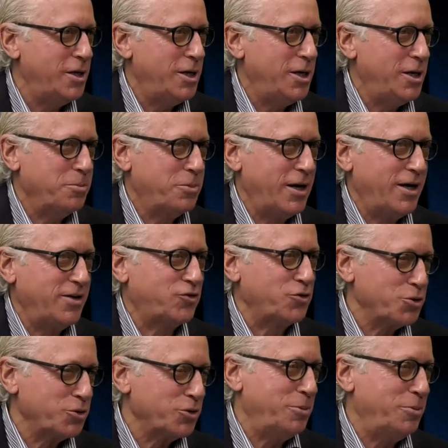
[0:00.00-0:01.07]
but I
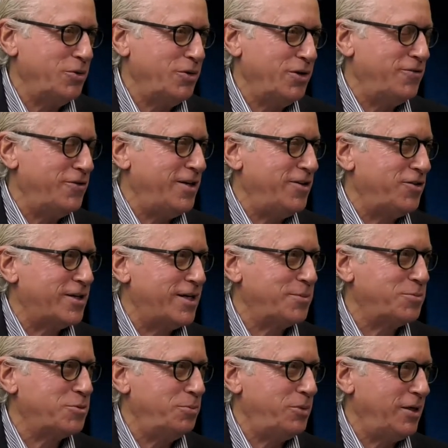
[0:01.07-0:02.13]
certainly believe in East
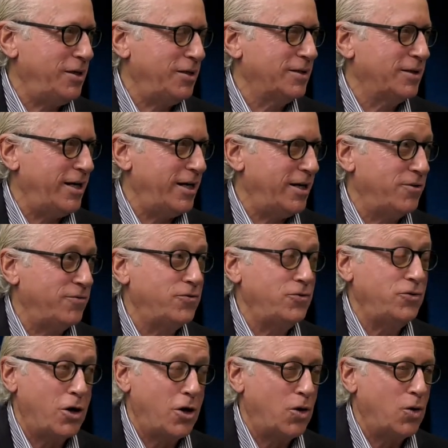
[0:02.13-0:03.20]
Hampton being the land of
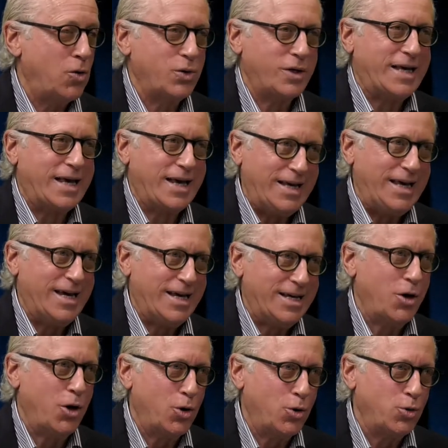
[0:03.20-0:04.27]
no,
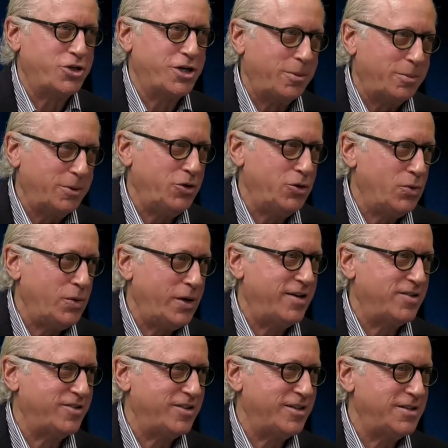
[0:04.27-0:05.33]
K-N-O-W,
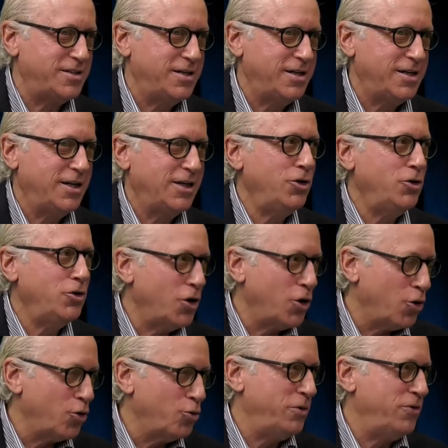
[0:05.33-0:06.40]
as in
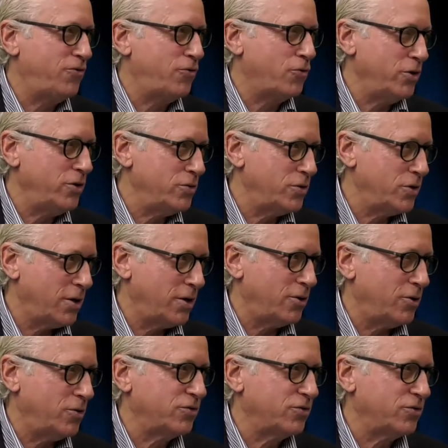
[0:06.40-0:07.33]
know before you go.